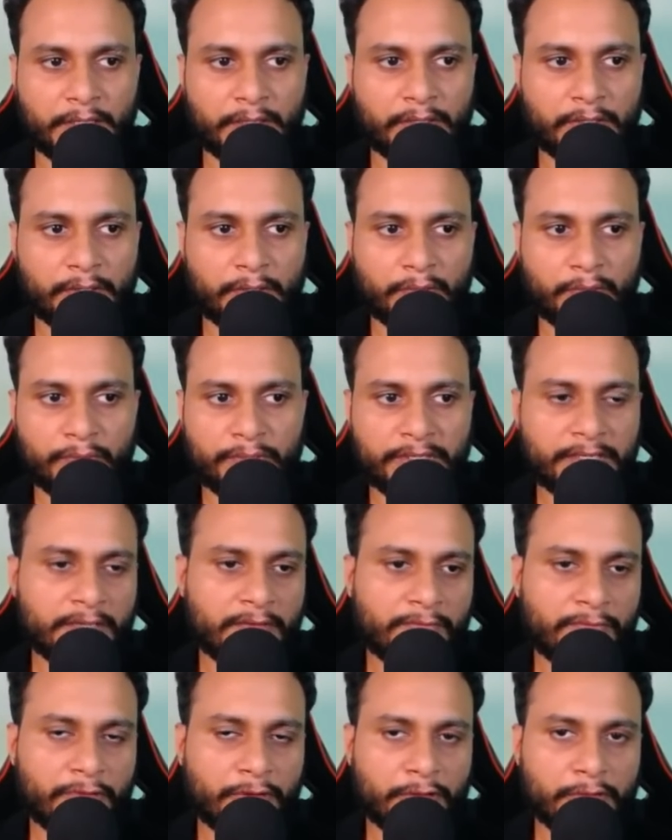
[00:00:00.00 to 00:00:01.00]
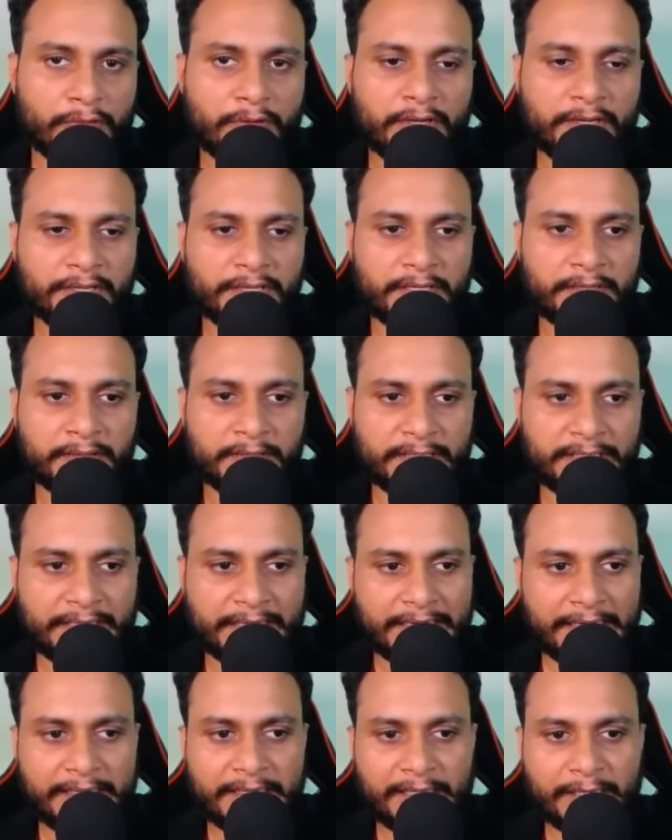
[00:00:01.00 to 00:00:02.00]
Now we can follow a
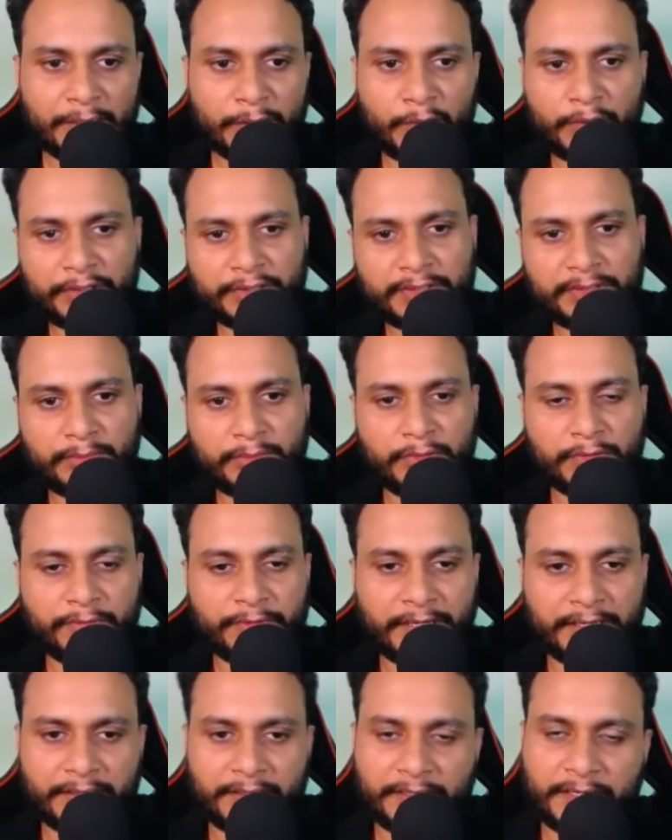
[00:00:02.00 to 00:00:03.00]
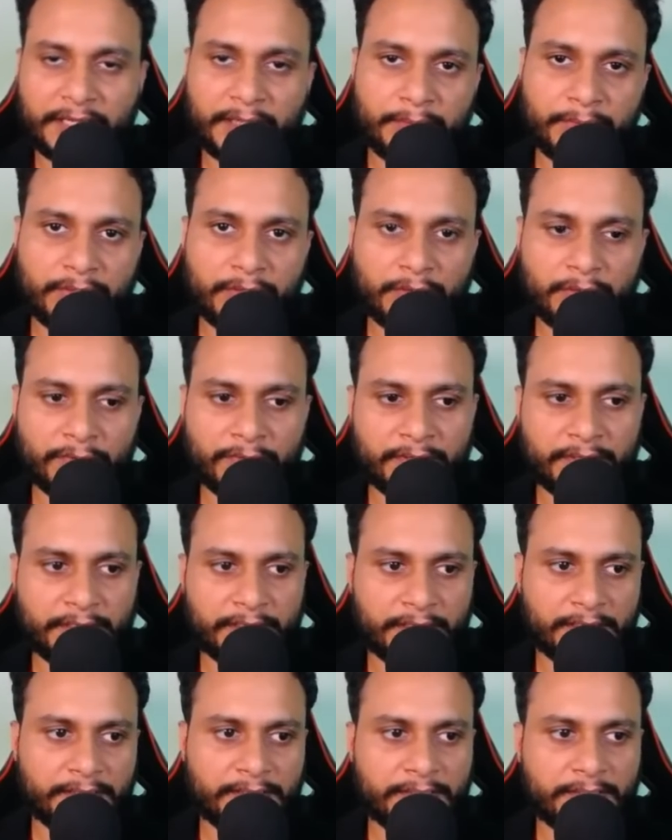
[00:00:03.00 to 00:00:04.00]
greedy algorithm to find the diameter of
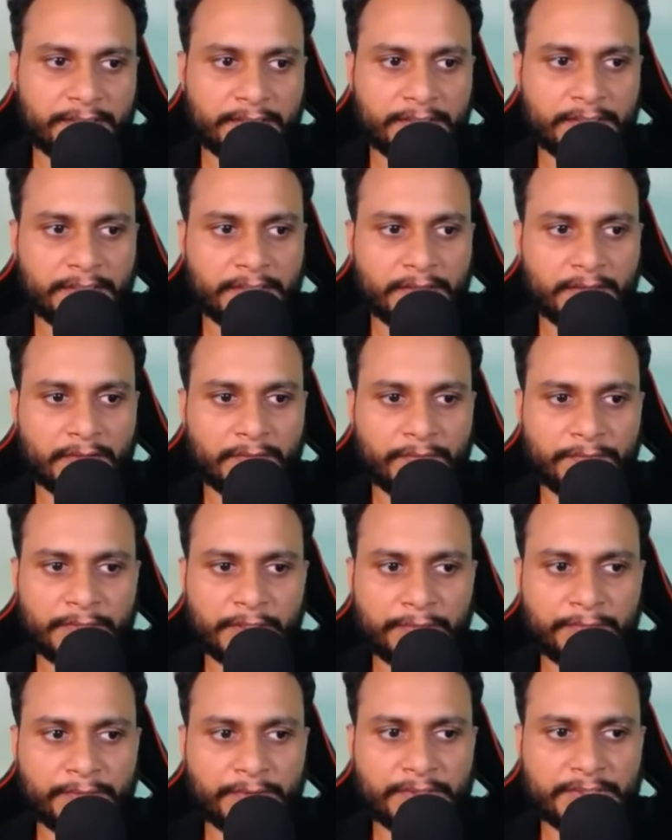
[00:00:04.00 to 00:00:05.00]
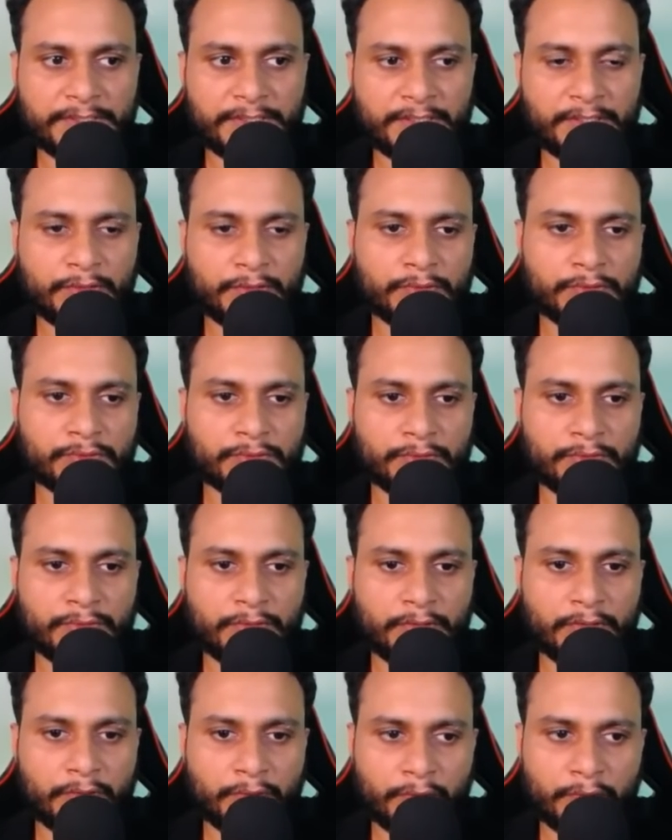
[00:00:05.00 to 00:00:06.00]
undirected tree. The first thing you should
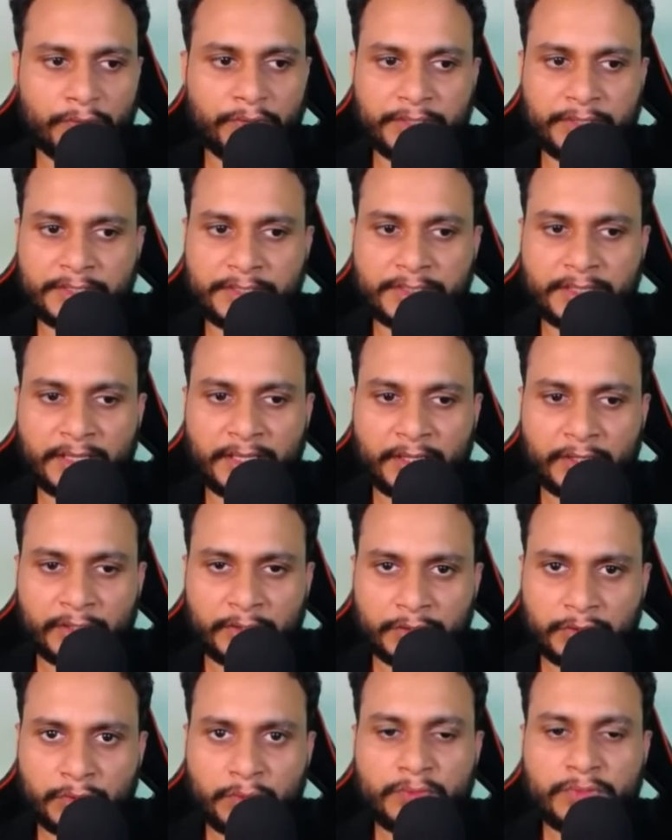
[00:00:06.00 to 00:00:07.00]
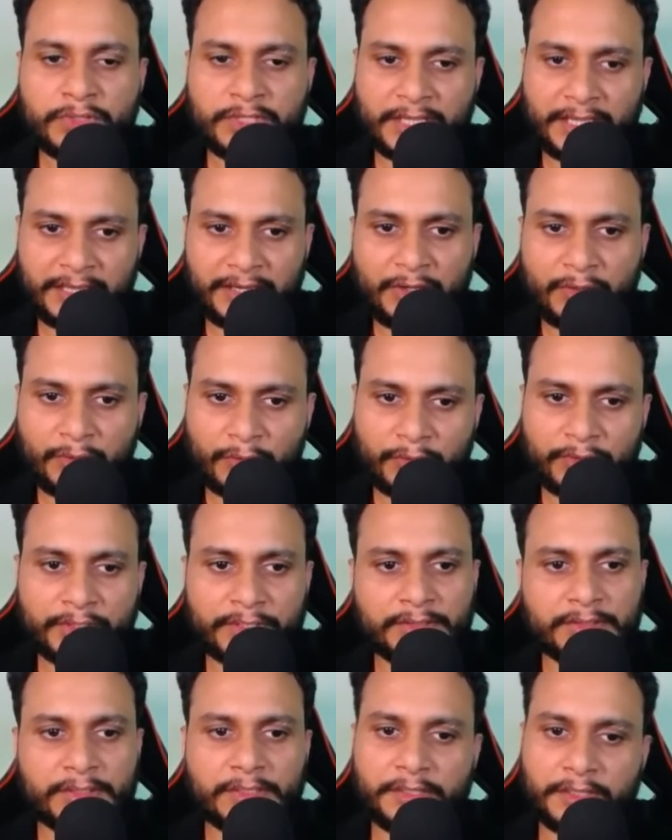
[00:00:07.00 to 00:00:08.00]
do is choose any node
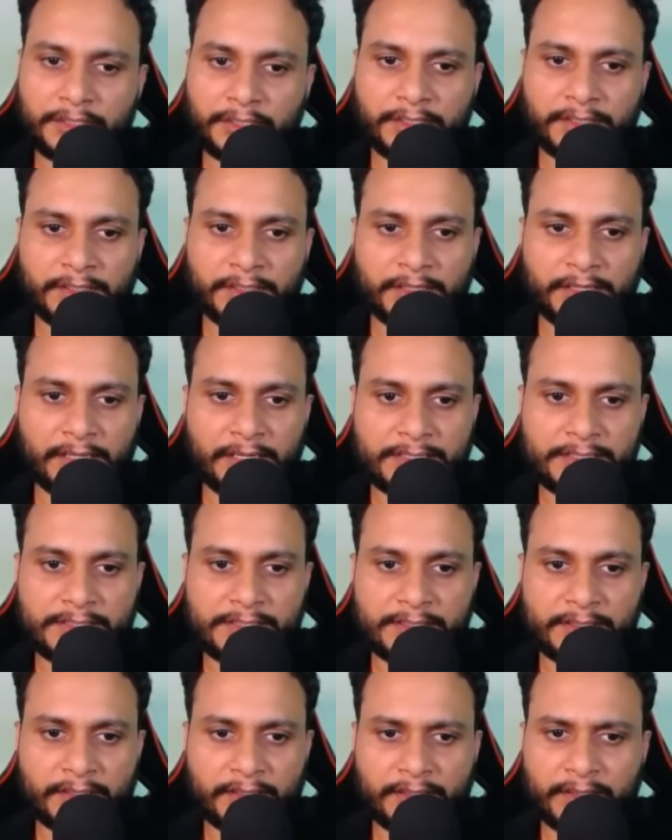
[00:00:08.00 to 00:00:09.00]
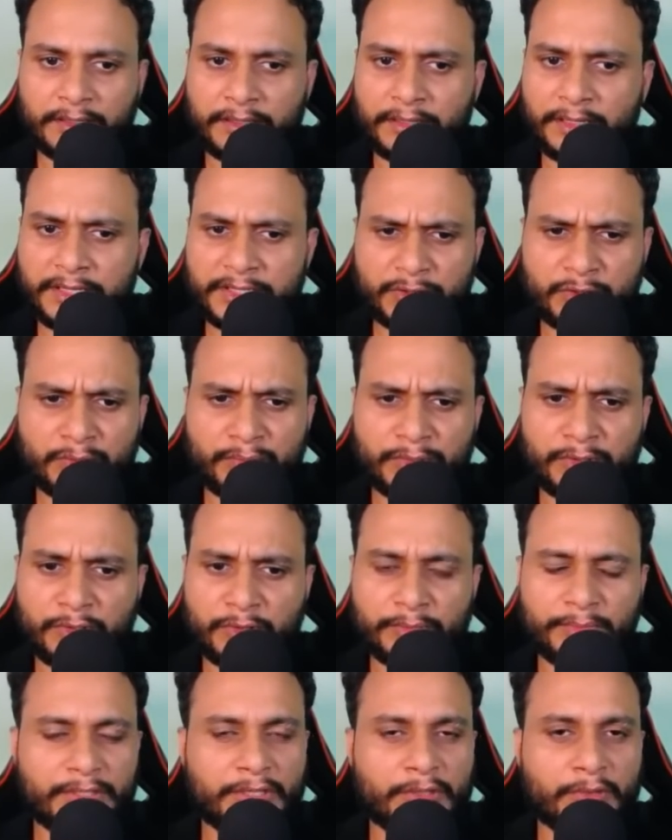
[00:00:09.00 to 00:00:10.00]
in the tree. Let's assume it
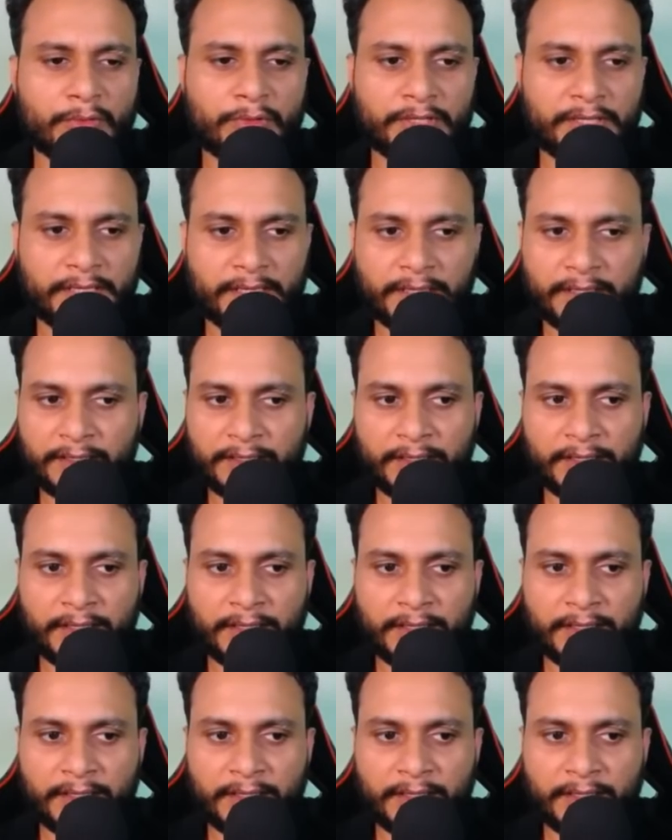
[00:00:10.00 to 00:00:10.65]
to be node A.